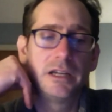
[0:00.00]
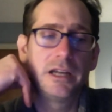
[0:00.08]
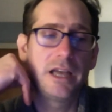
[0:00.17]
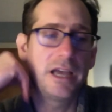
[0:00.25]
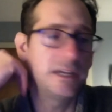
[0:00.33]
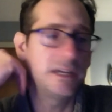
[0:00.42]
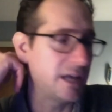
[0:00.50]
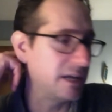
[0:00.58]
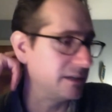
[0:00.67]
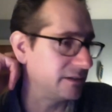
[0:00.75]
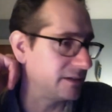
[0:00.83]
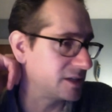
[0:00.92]
and
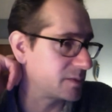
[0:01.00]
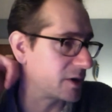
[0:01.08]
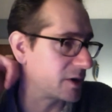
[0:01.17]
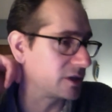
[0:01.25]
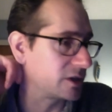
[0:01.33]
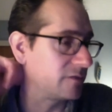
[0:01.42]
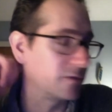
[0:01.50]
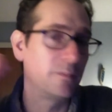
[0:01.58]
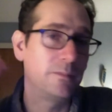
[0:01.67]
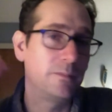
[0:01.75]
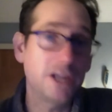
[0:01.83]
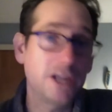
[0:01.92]
and especially for
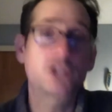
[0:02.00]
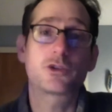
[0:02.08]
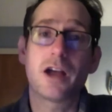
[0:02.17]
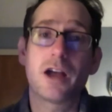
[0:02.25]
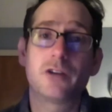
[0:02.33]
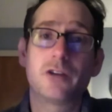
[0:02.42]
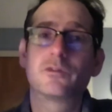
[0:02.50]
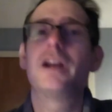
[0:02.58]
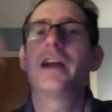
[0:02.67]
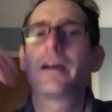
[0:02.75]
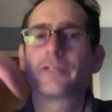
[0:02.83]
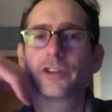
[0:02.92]
big trout right
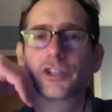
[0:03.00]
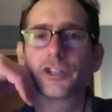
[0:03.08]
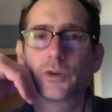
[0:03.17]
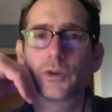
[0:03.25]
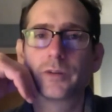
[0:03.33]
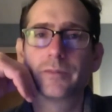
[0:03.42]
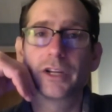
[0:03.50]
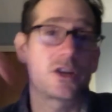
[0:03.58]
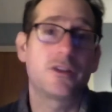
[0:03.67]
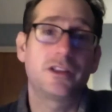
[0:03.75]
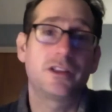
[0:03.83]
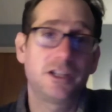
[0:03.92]
after a storm because
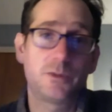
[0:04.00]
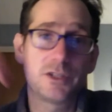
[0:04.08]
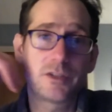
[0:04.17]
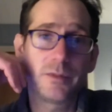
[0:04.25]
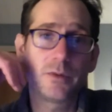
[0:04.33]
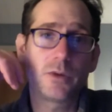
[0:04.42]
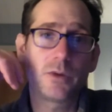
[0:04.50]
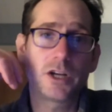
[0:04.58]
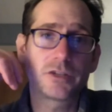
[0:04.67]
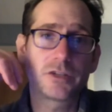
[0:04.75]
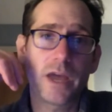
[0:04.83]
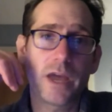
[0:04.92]
all the little ones have been
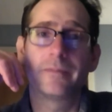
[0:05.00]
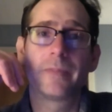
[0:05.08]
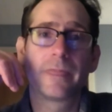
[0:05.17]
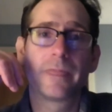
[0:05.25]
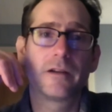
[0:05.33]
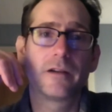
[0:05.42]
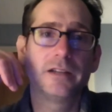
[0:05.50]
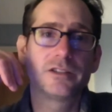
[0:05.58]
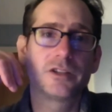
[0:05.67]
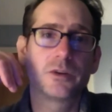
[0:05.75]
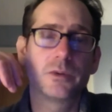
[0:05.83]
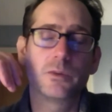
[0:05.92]
washed away right?
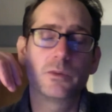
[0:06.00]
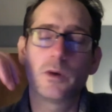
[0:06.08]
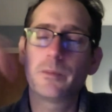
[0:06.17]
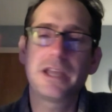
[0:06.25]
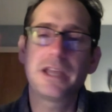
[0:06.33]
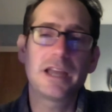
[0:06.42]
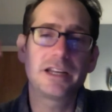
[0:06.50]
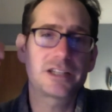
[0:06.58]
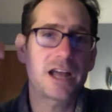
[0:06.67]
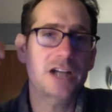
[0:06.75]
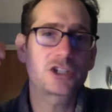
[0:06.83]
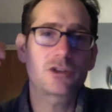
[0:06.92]
So yeah. we won't be getting
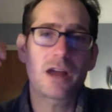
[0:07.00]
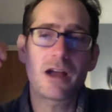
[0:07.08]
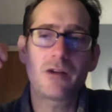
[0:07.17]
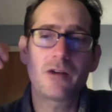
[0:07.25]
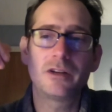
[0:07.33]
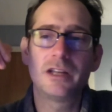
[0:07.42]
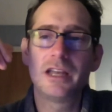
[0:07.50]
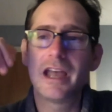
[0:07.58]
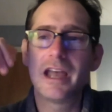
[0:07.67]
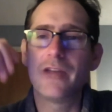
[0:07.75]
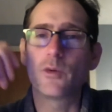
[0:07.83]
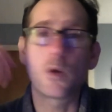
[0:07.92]
stock trout
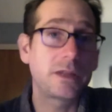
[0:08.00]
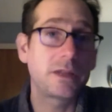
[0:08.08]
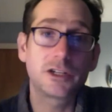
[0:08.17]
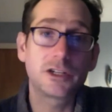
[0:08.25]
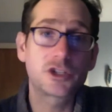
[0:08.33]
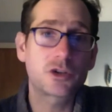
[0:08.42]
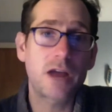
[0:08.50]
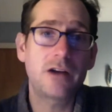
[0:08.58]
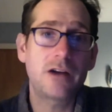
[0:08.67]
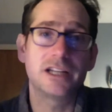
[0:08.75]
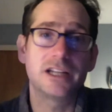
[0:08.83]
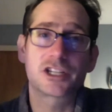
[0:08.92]
and there won't be little
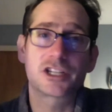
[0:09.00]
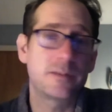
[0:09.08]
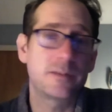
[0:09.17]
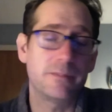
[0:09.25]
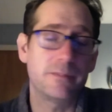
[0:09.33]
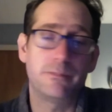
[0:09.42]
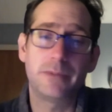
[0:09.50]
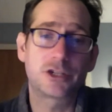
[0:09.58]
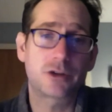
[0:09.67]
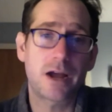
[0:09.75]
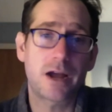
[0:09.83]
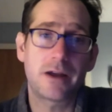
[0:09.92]
trout. It's just going to be big
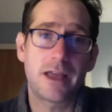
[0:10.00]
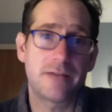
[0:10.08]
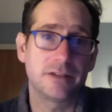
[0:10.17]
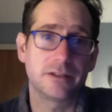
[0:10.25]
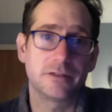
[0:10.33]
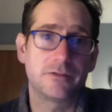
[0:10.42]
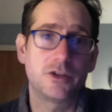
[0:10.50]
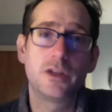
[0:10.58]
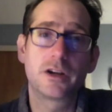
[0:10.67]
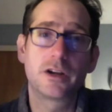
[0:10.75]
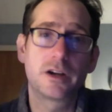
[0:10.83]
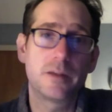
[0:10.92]
trout heaven. The few
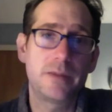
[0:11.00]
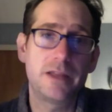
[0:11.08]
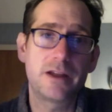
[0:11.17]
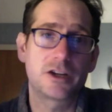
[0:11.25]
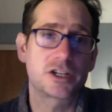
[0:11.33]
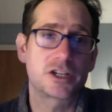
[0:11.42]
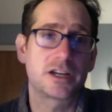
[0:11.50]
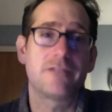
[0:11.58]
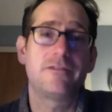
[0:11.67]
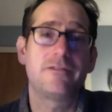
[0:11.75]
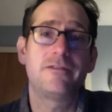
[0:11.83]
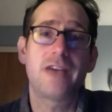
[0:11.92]
that are going to be there are just going to get
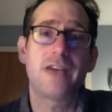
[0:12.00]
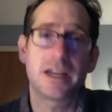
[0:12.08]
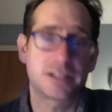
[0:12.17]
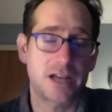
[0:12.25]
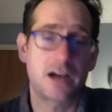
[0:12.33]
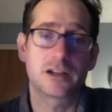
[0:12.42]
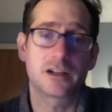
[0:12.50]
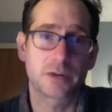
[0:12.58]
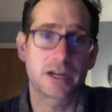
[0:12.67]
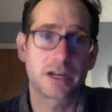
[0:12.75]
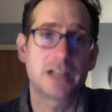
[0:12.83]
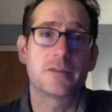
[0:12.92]
fat as hogs. We're
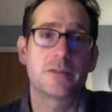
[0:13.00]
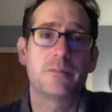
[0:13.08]
going to get some